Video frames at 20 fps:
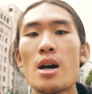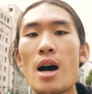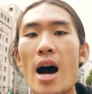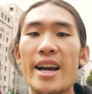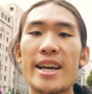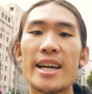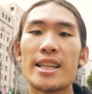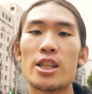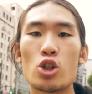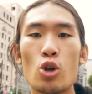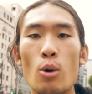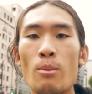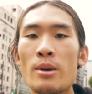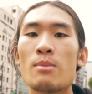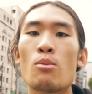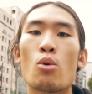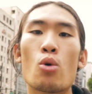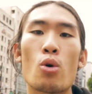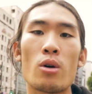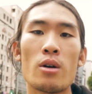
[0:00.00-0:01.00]
I get so
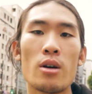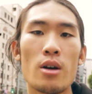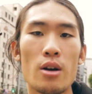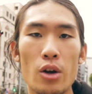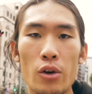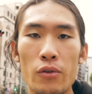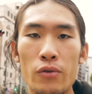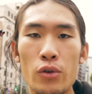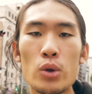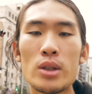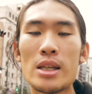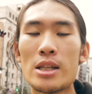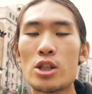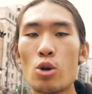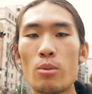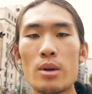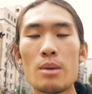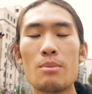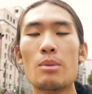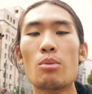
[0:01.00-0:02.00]
many more views and
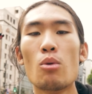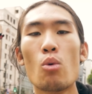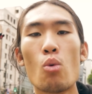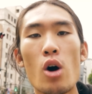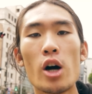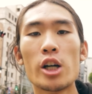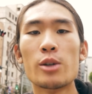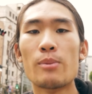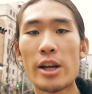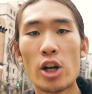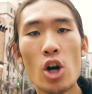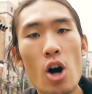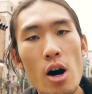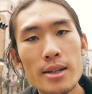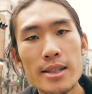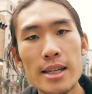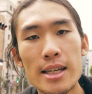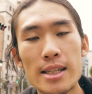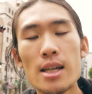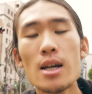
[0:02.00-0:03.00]
so many people watch my
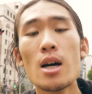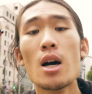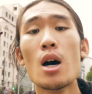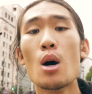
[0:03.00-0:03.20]
content.